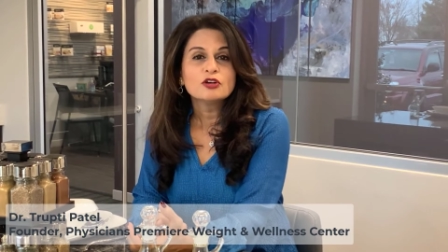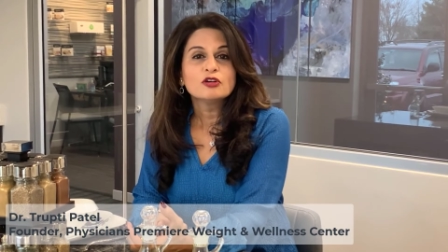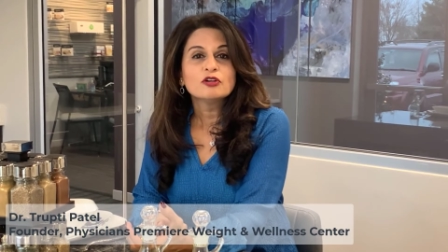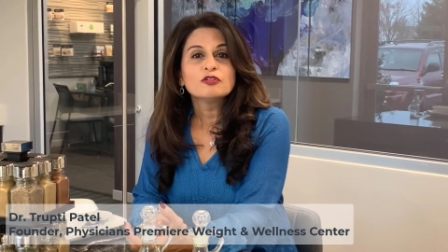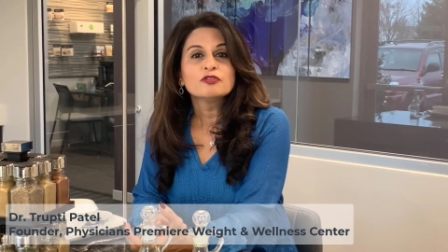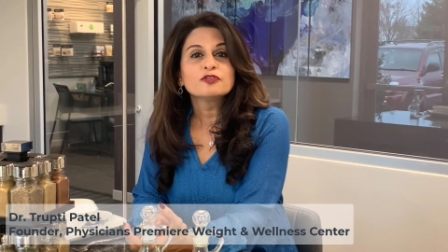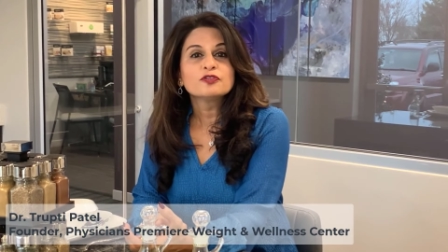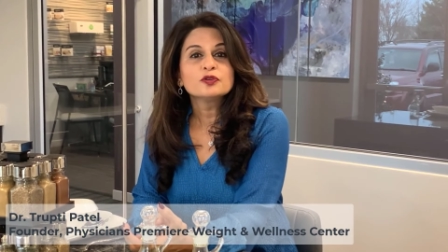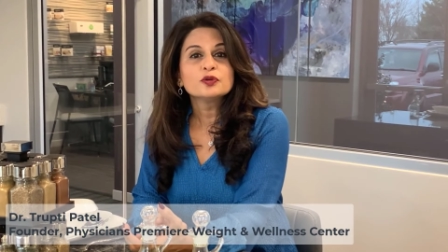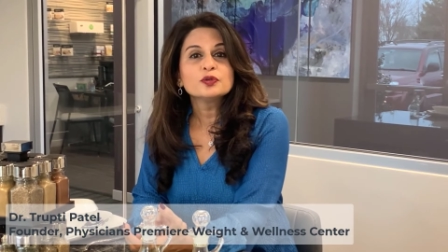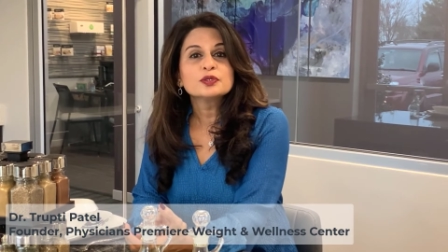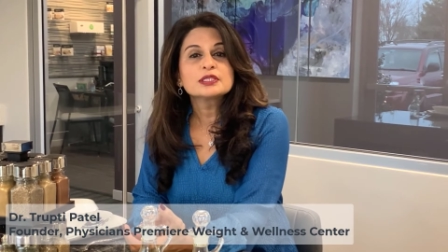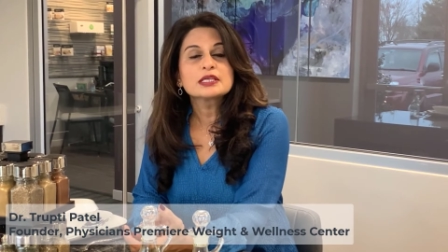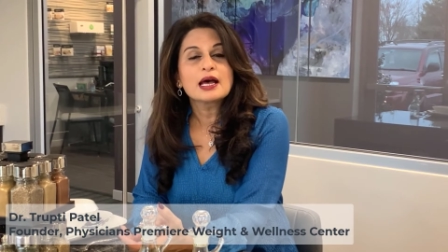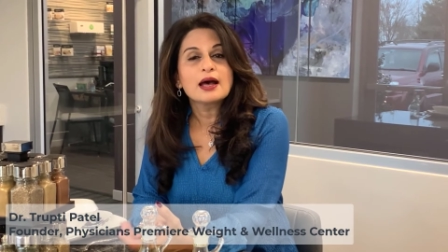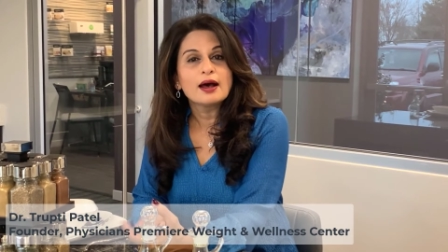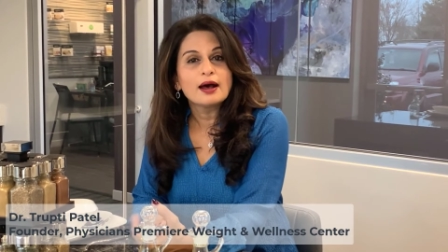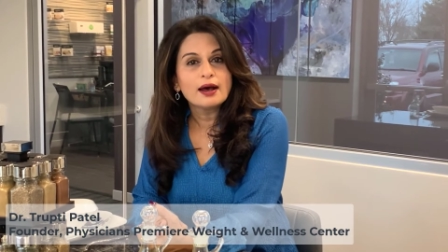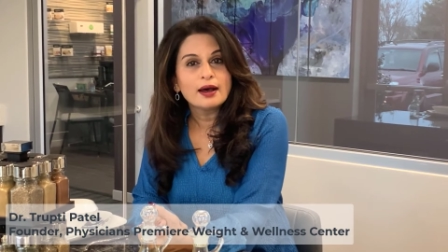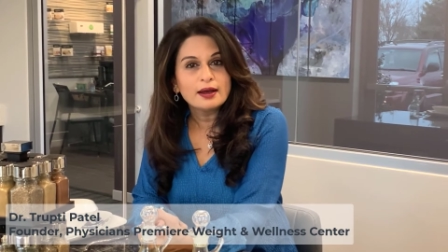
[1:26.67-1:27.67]
Foods
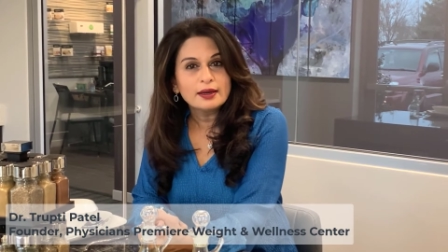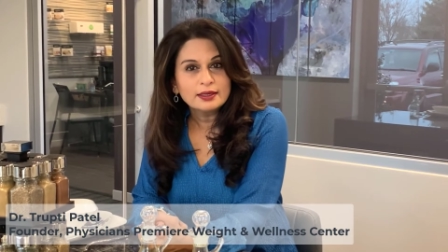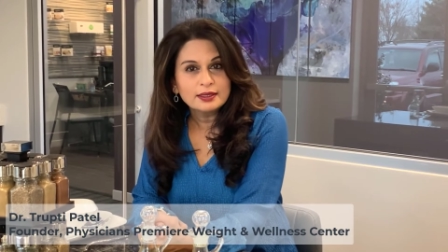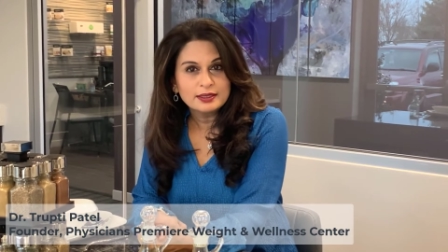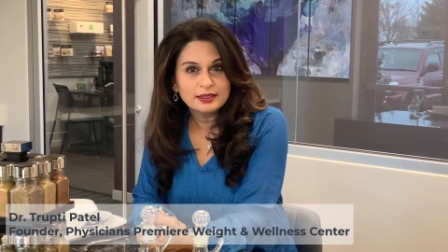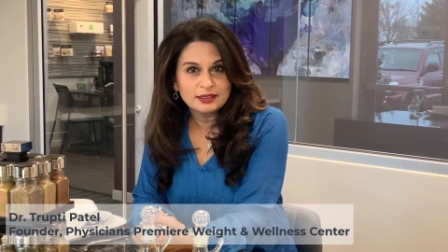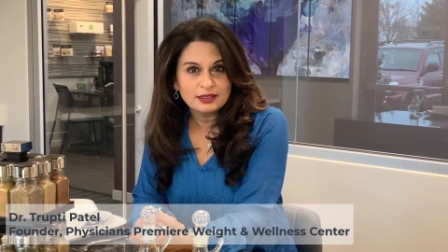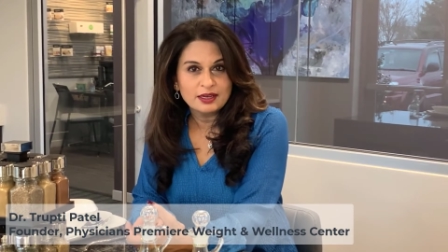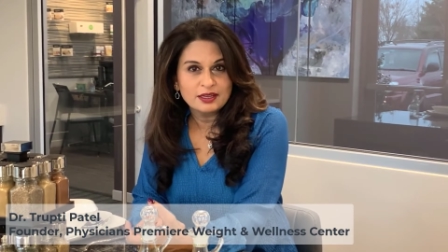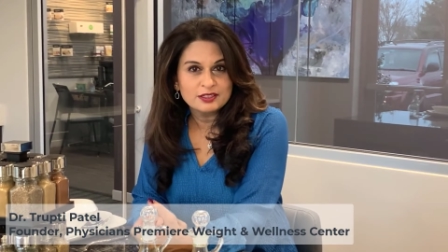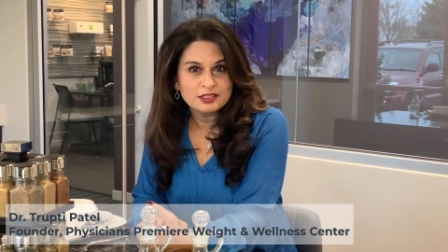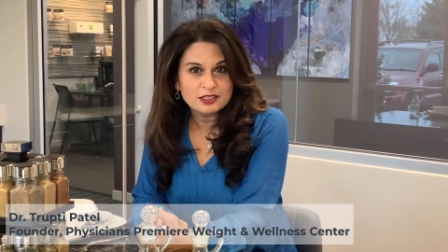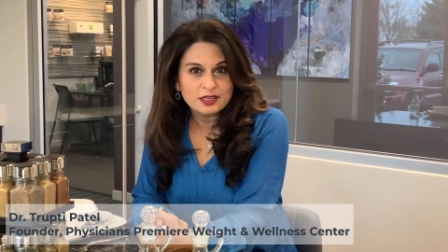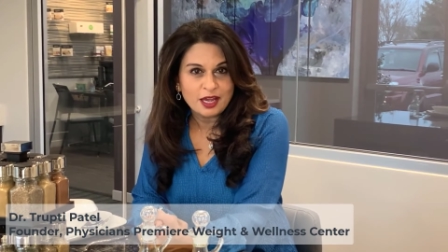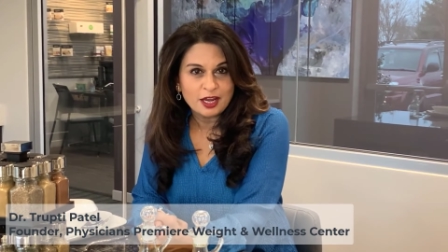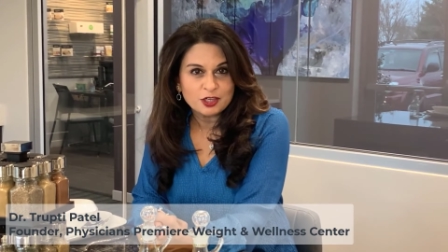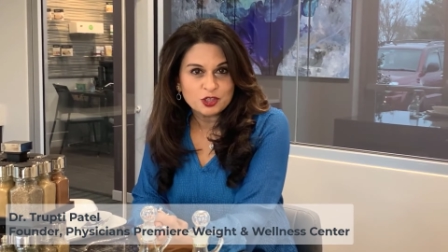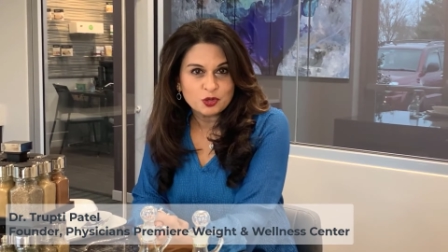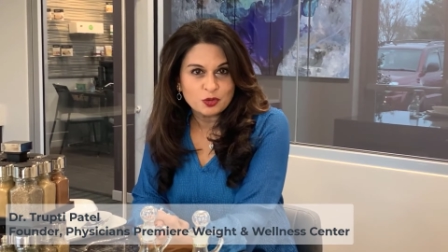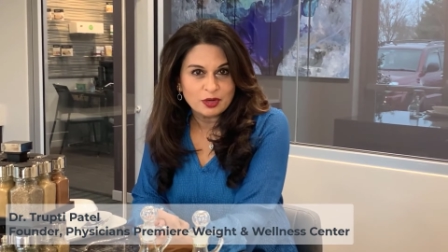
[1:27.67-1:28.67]
high in
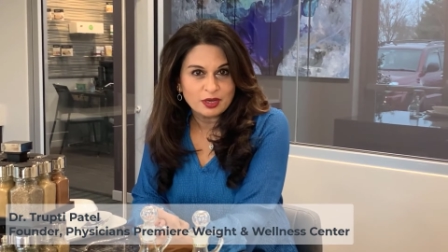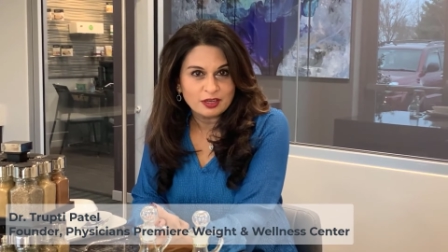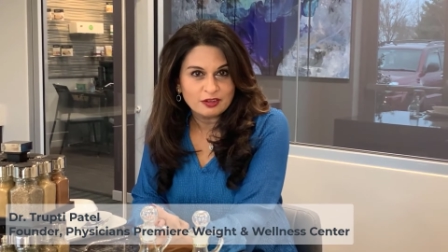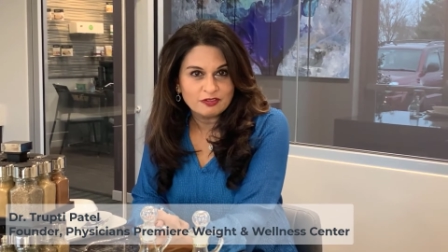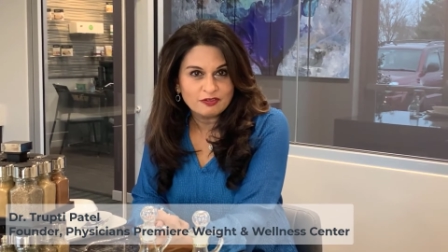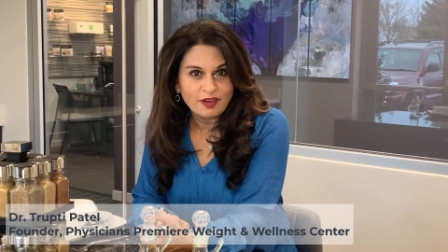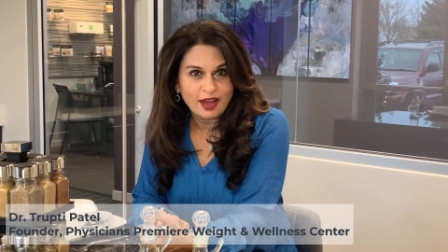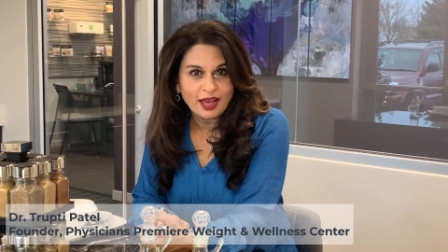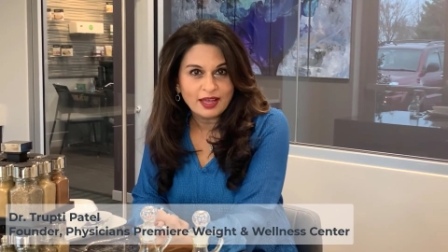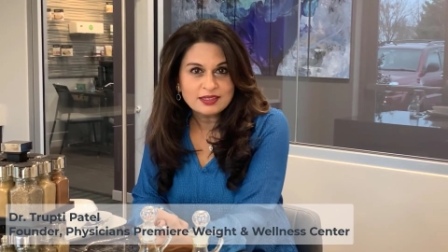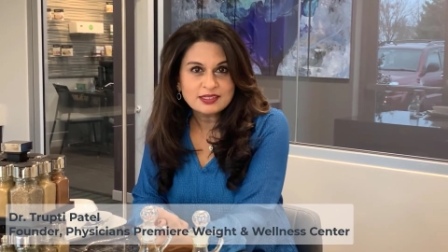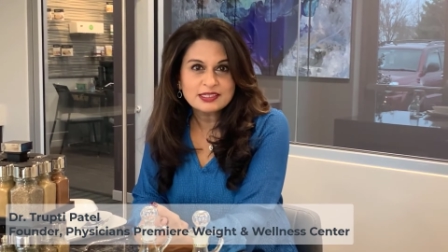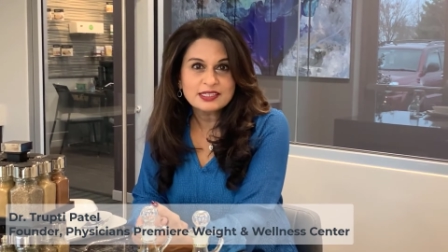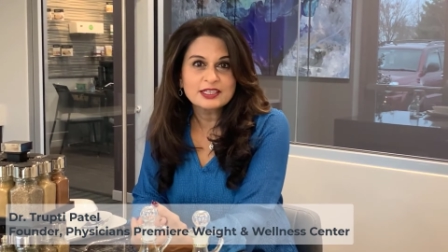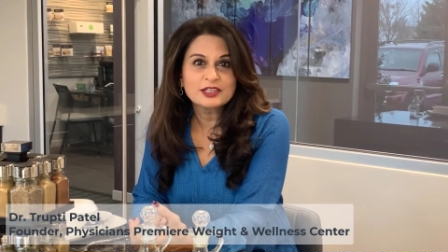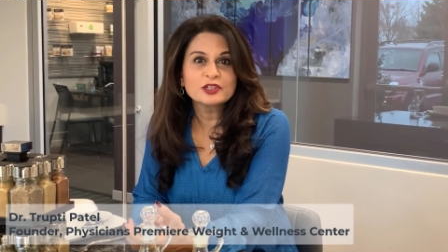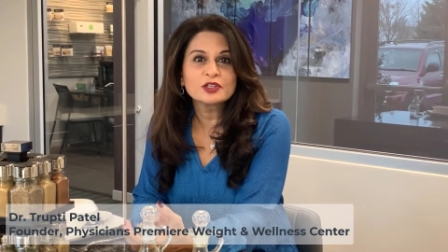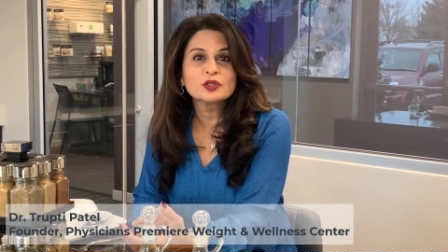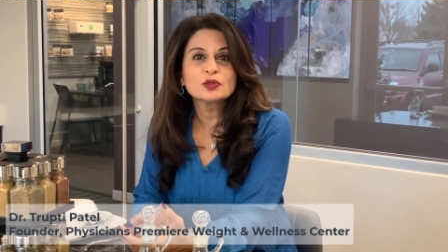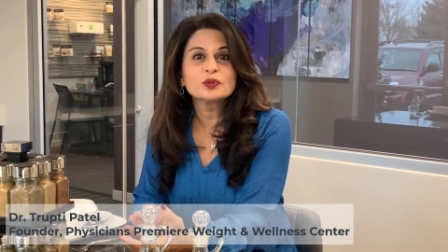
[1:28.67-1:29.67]
unsaturated fats
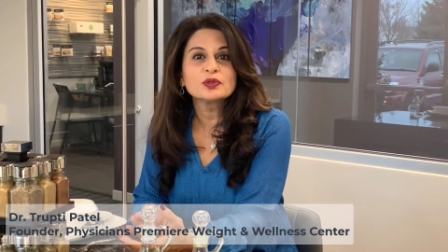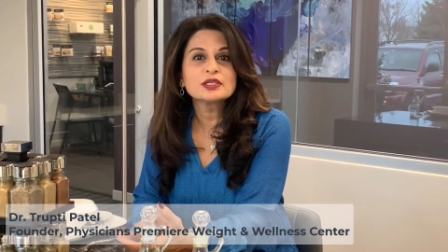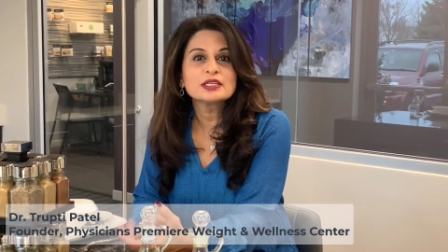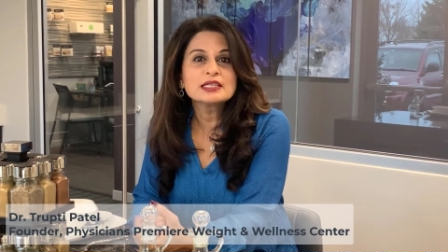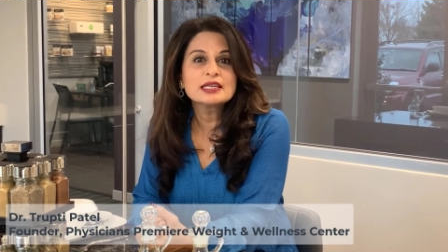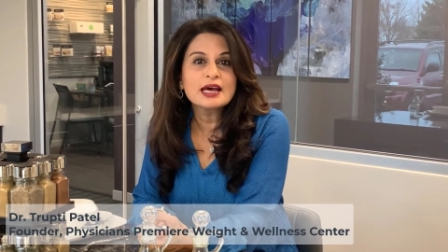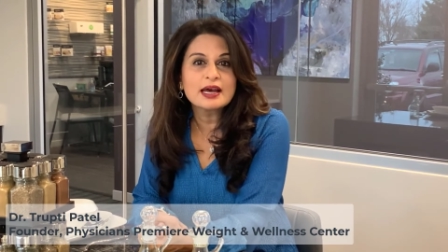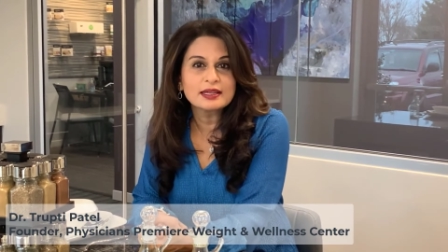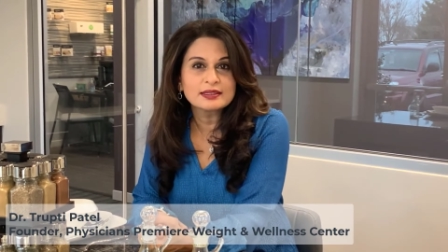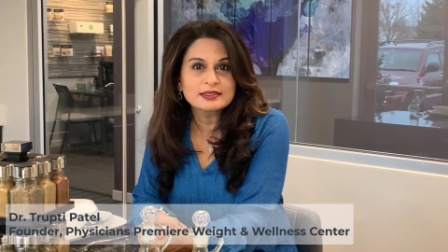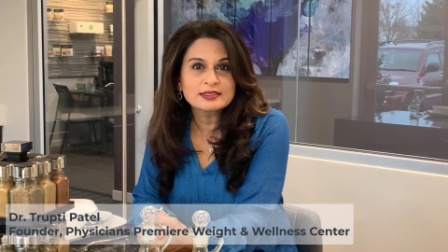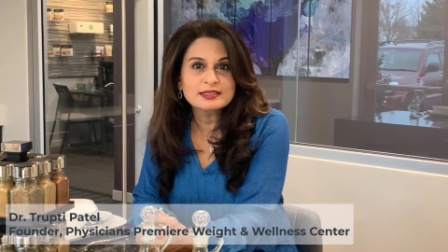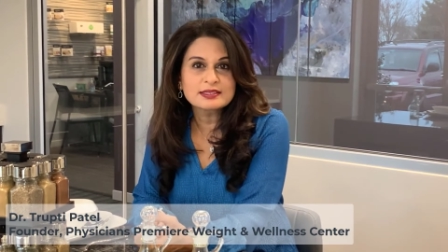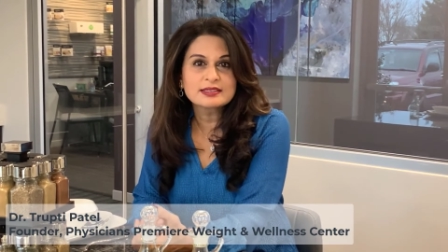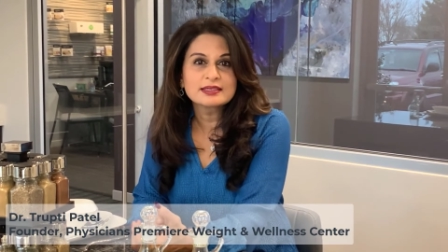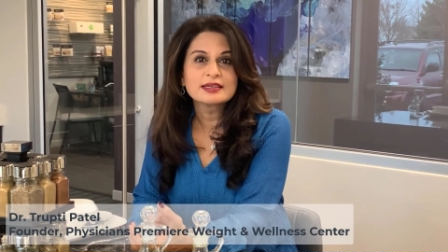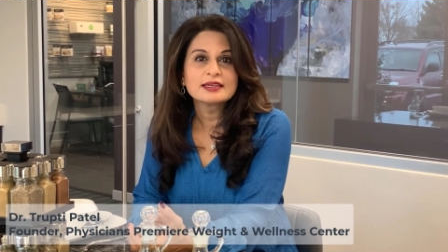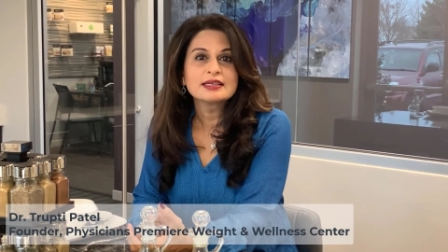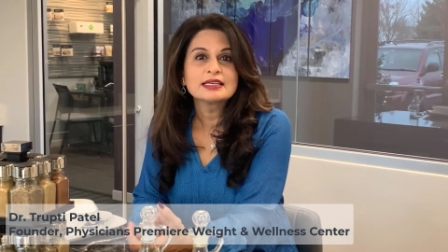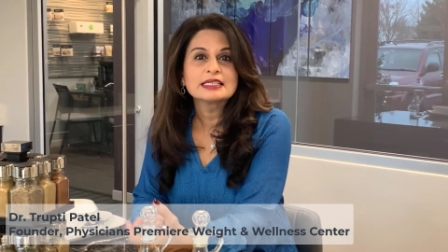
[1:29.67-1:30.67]
include
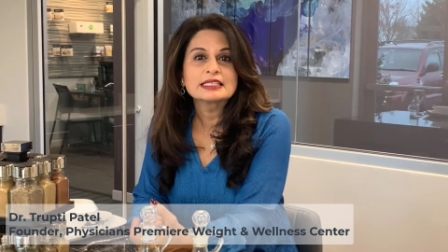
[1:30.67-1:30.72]
nuts,